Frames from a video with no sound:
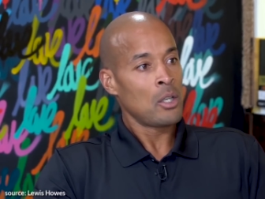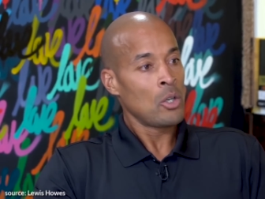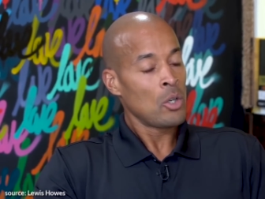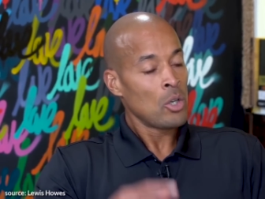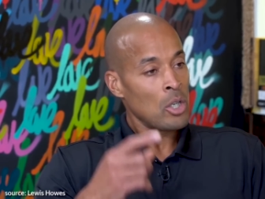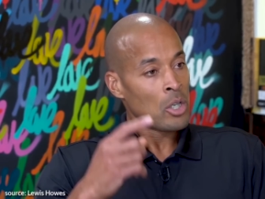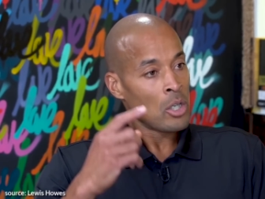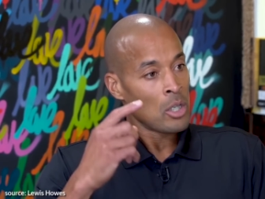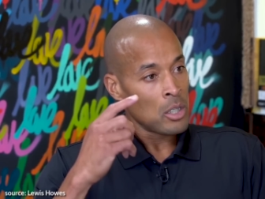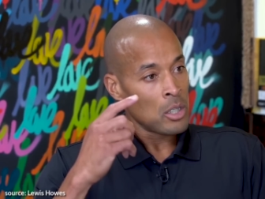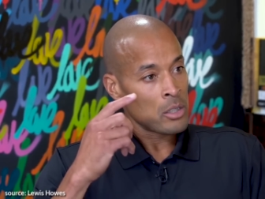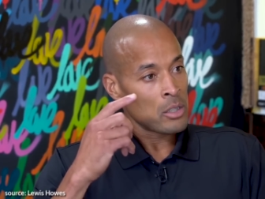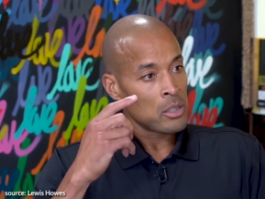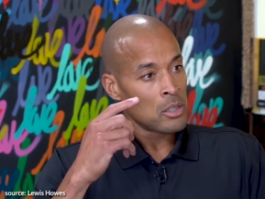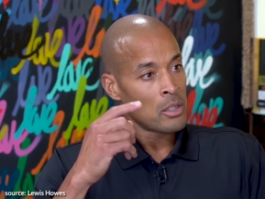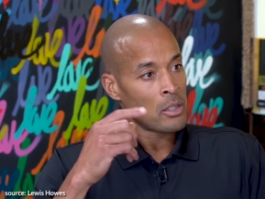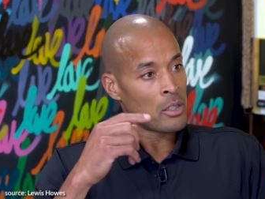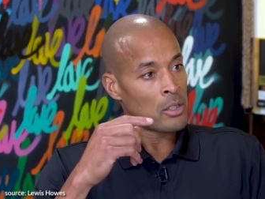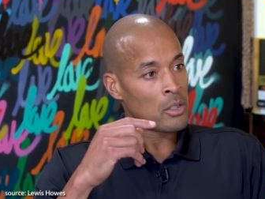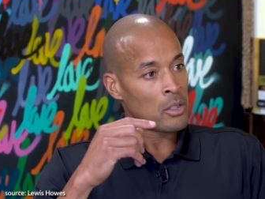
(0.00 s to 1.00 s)

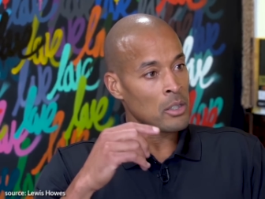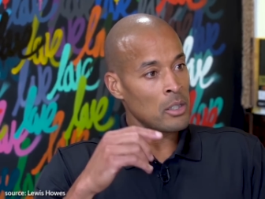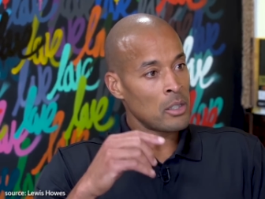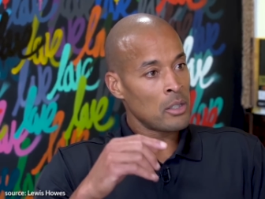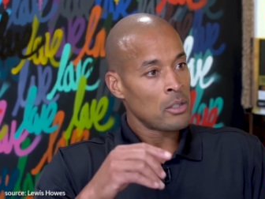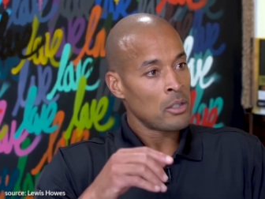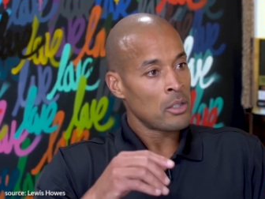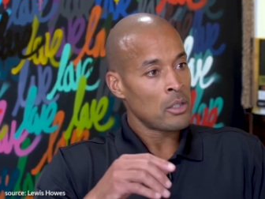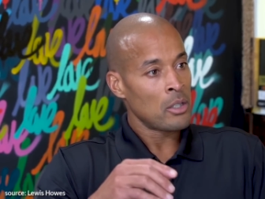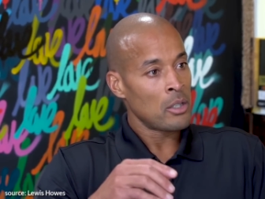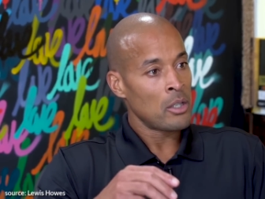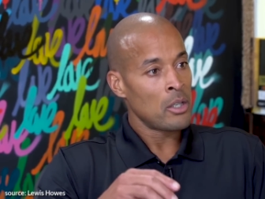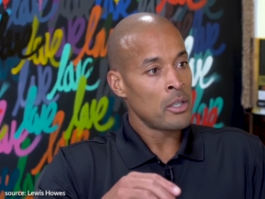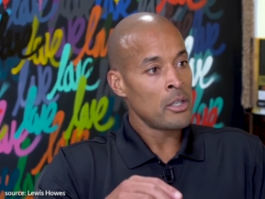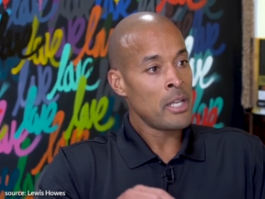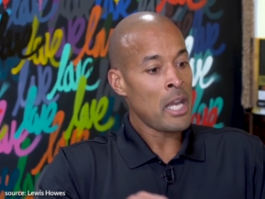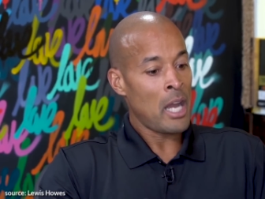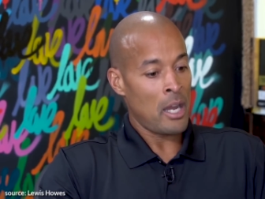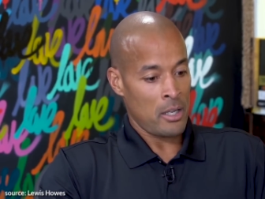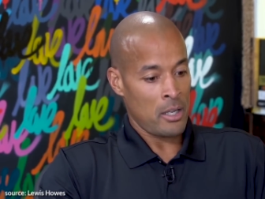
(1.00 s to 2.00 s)
4,024 hours, or
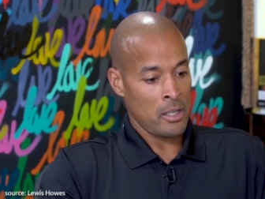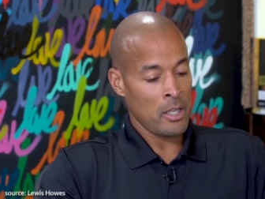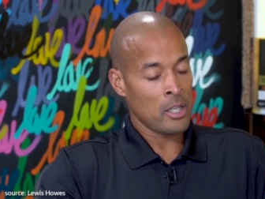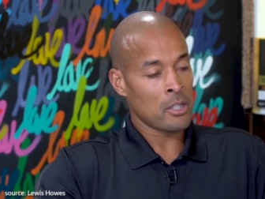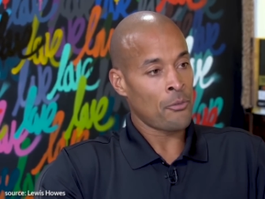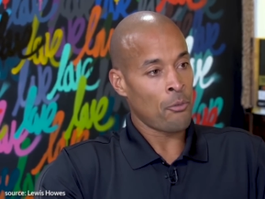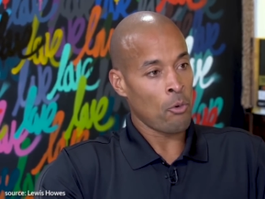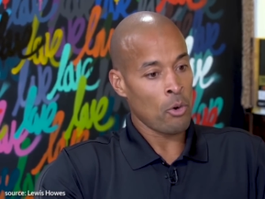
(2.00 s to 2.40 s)
was yeah, this,